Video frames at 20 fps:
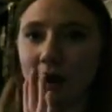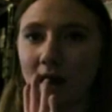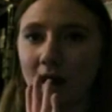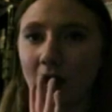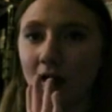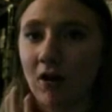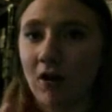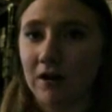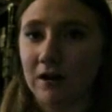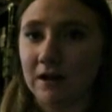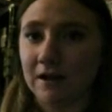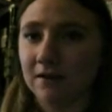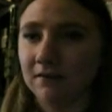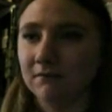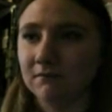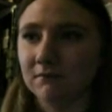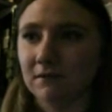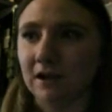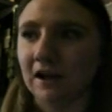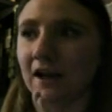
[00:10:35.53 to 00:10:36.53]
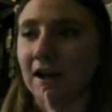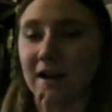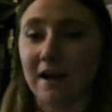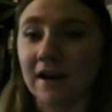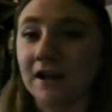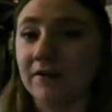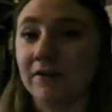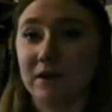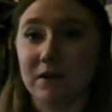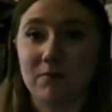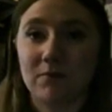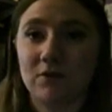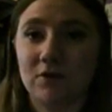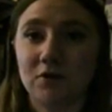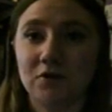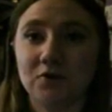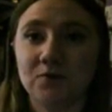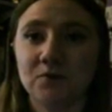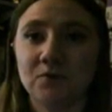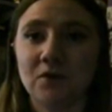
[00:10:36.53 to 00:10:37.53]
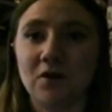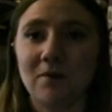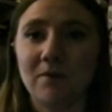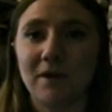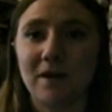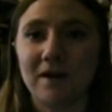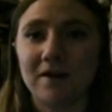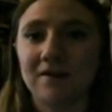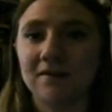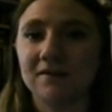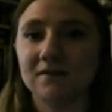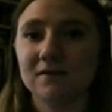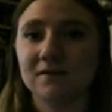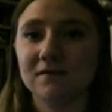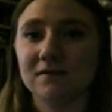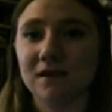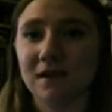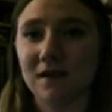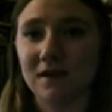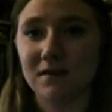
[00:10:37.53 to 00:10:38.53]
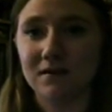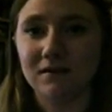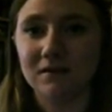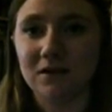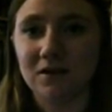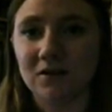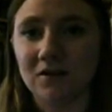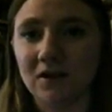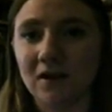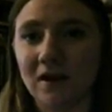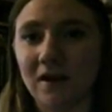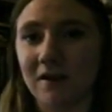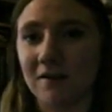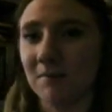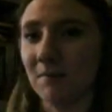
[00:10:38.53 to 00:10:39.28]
Hardly, like I can't even get management hardbacks in the UK.